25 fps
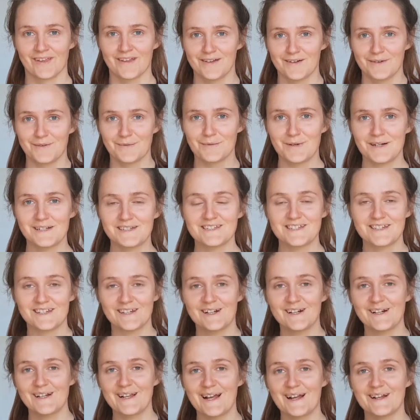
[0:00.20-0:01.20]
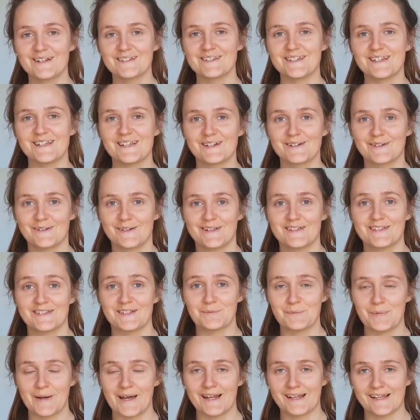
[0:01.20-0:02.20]
Want to learn how to increase
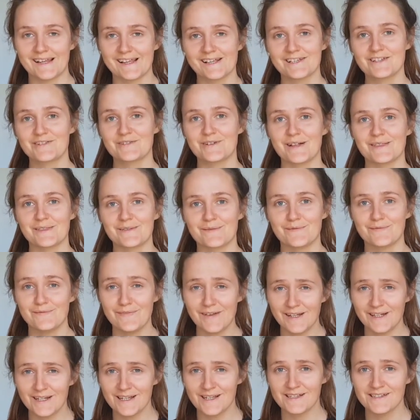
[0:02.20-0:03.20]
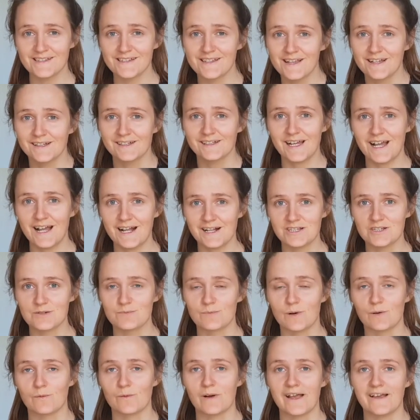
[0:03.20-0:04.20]
your paddling strength and fitness, catch
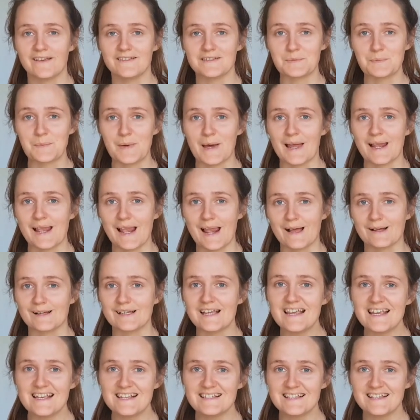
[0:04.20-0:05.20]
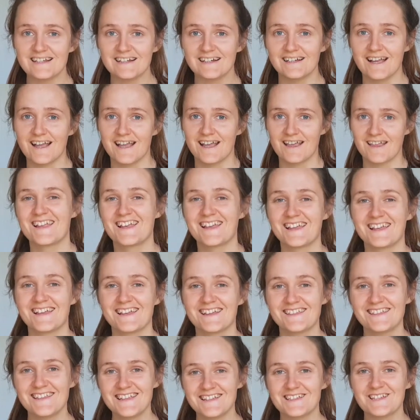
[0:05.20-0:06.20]
more waves and paddle out easier?
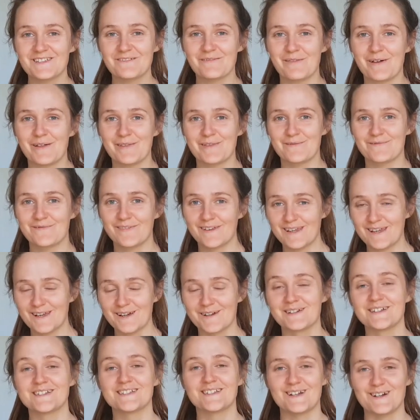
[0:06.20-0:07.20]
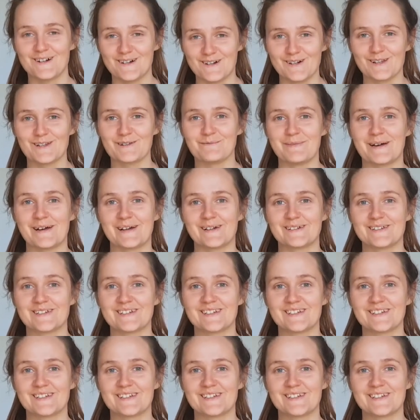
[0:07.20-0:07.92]
This is what the video is all about.